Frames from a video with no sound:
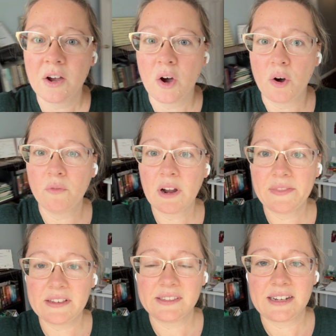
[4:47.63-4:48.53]
over on
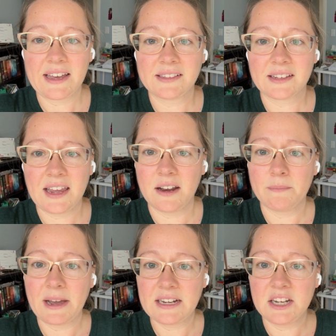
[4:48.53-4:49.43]
this desk and
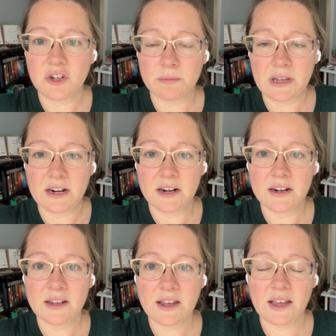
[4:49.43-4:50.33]
my teacher planner
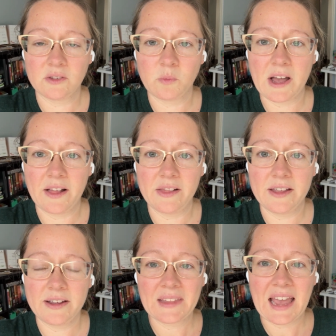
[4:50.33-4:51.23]
as well.
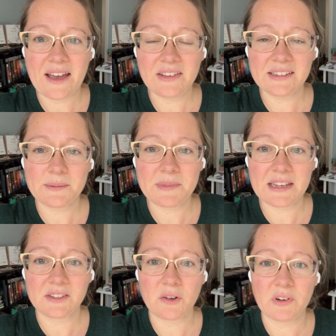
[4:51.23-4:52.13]
Having some
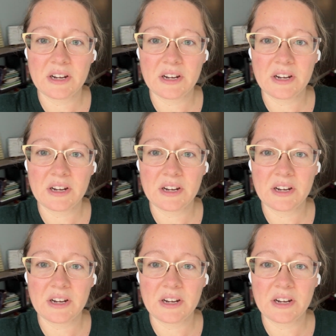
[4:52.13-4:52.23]
things over